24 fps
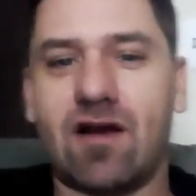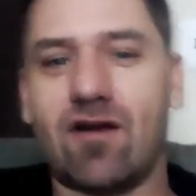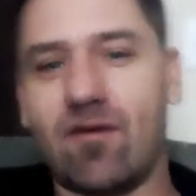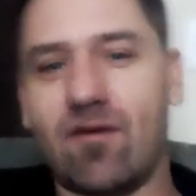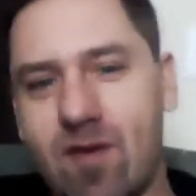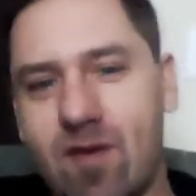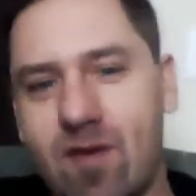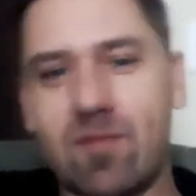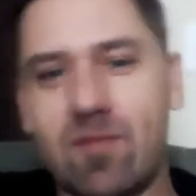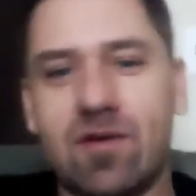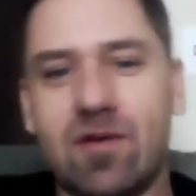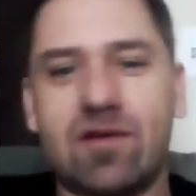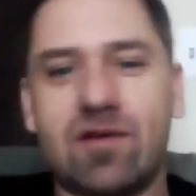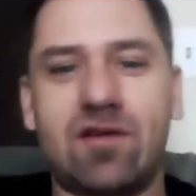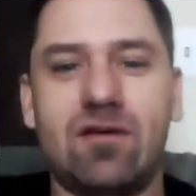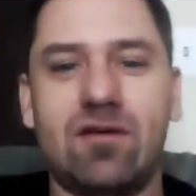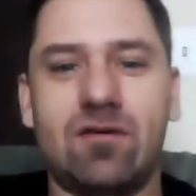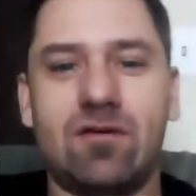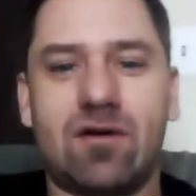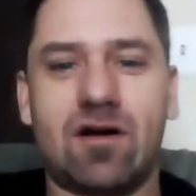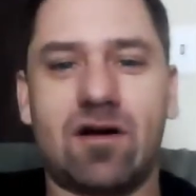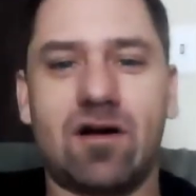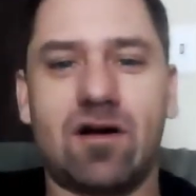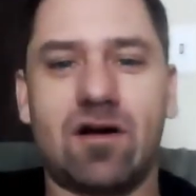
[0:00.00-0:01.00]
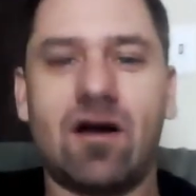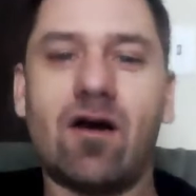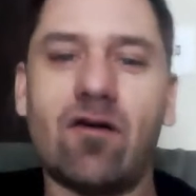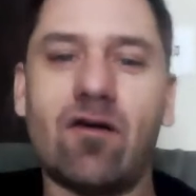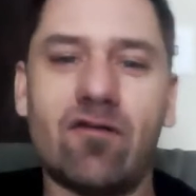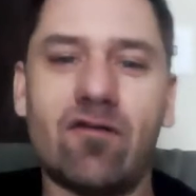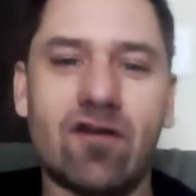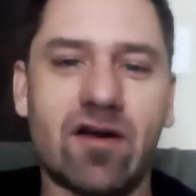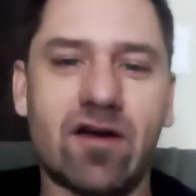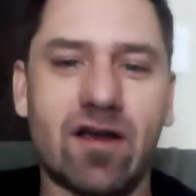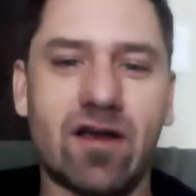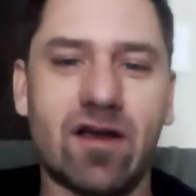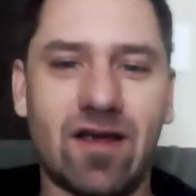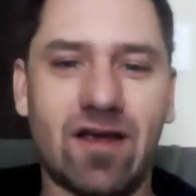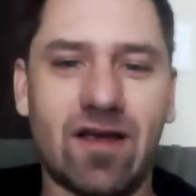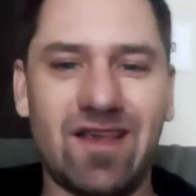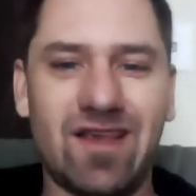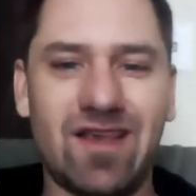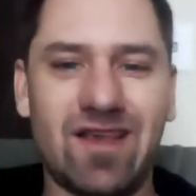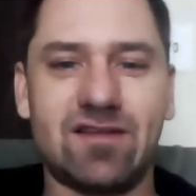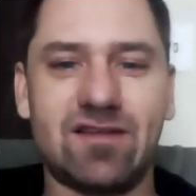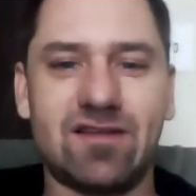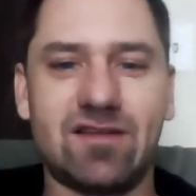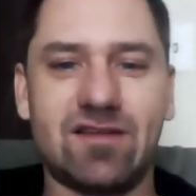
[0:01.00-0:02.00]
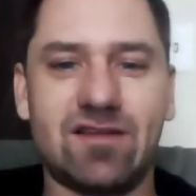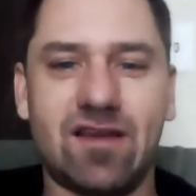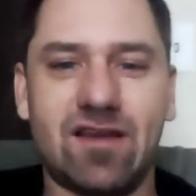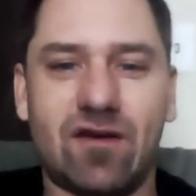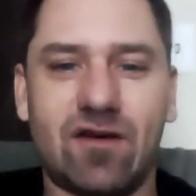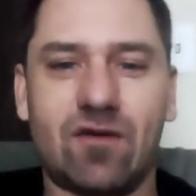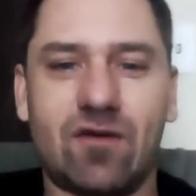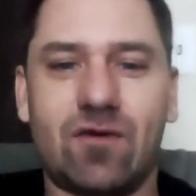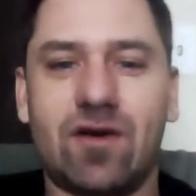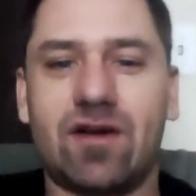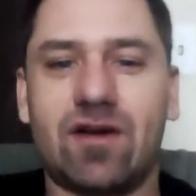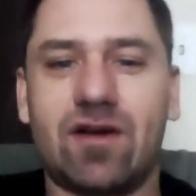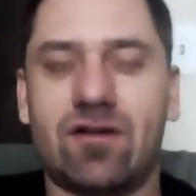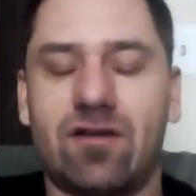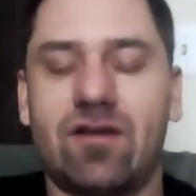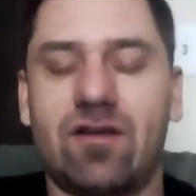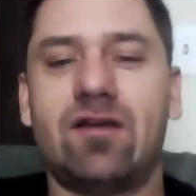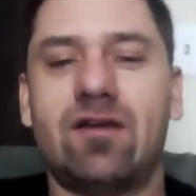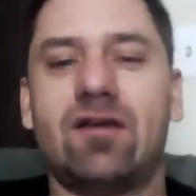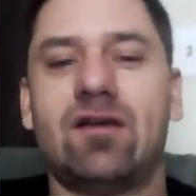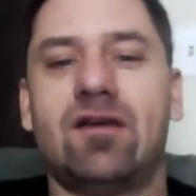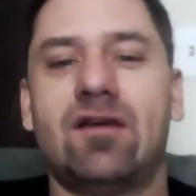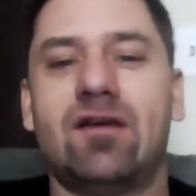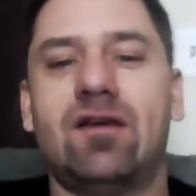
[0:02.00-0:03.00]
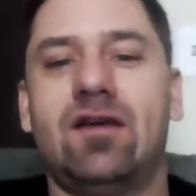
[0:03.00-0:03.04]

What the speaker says: I remember the URL very easily and quickly,